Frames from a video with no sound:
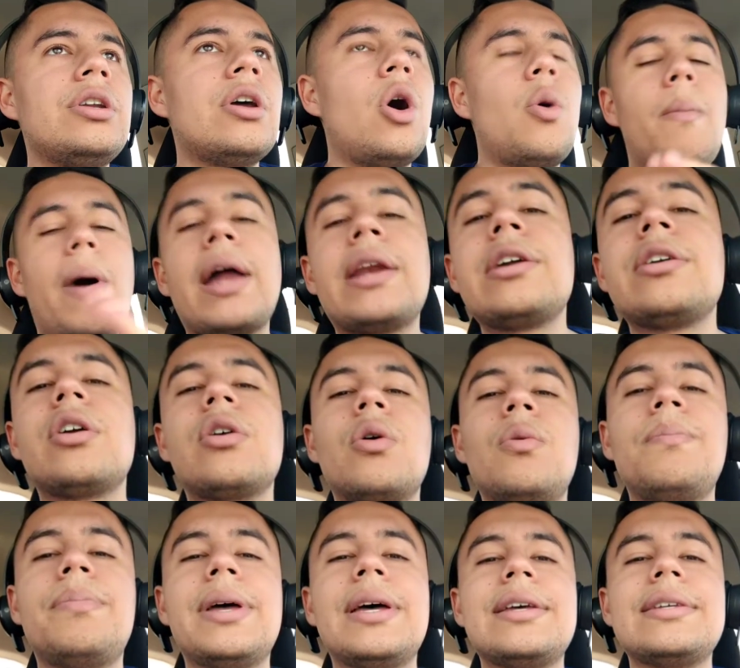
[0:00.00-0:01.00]
you know, minding your
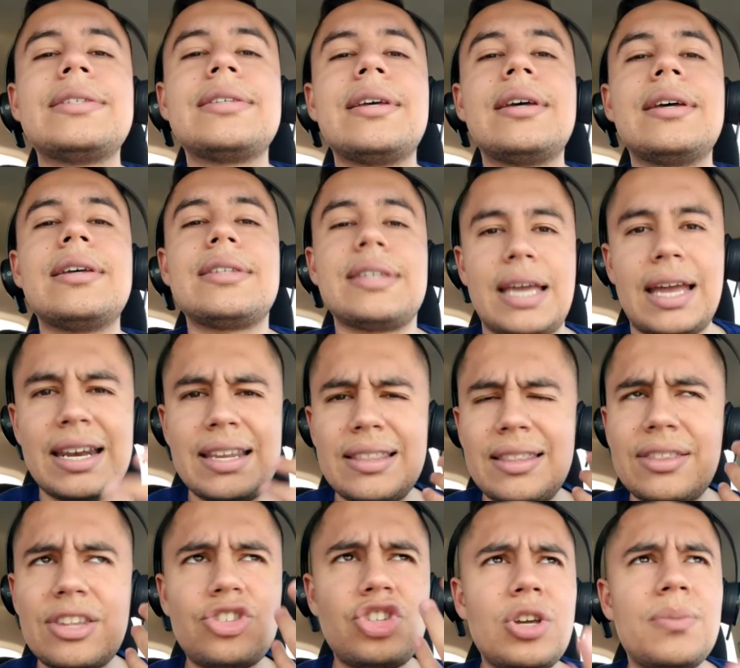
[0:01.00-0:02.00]
own business, and
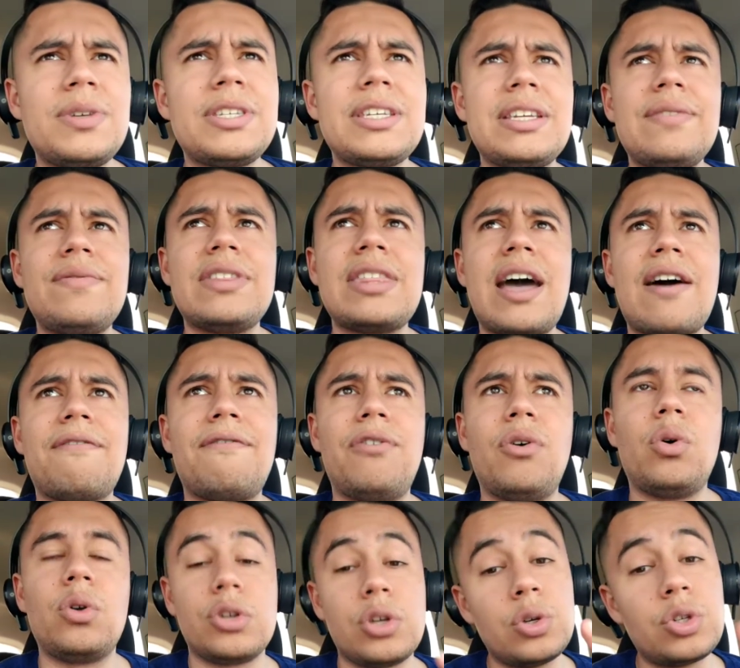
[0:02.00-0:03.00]
the gym isn't even that
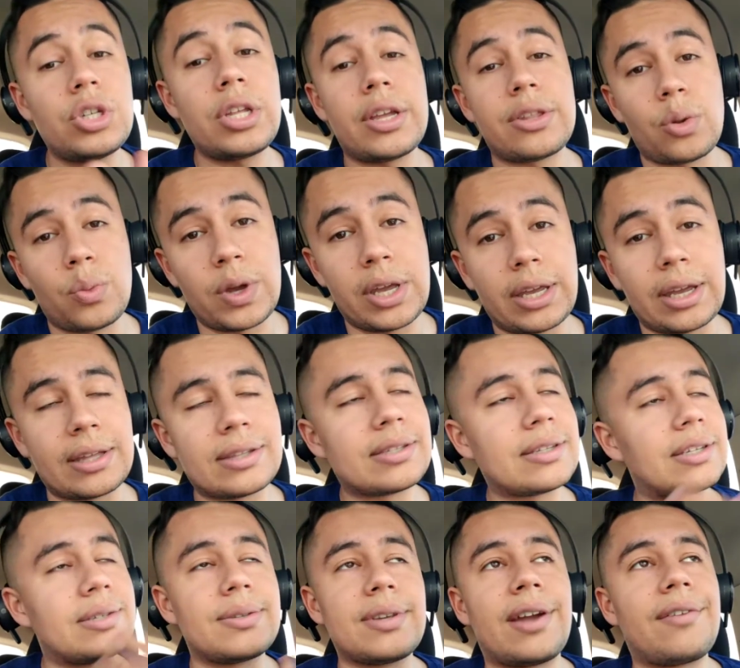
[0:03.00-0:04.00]
full, usually on the weekends
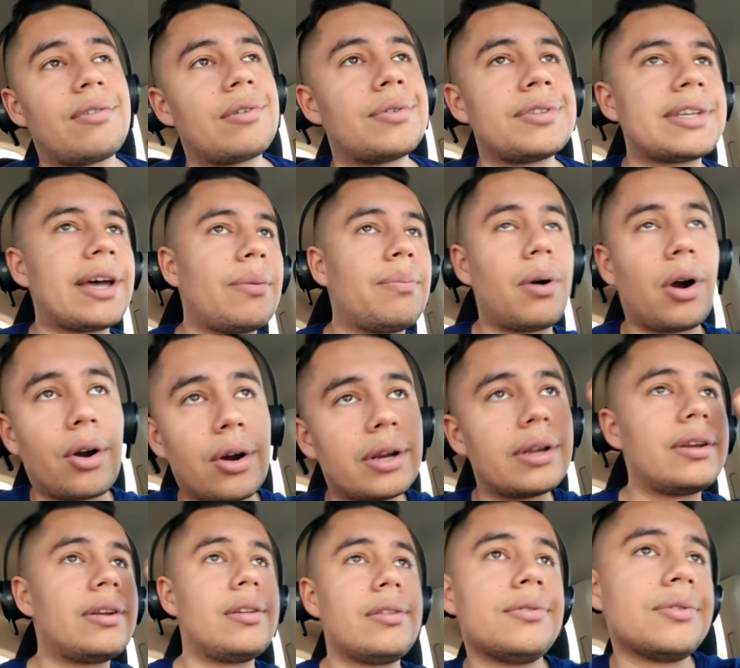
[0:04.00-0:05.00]
because everyone's out
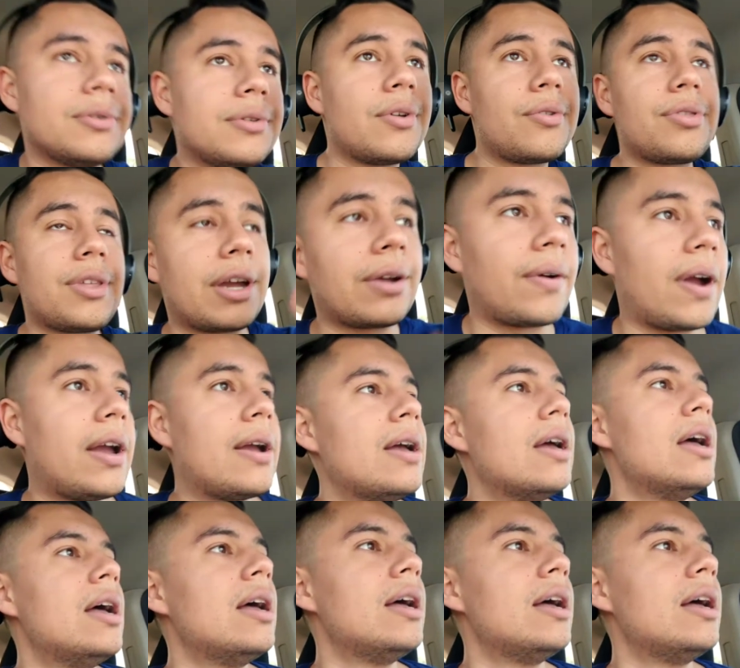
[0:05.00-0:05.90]
partying and doing their thing, right?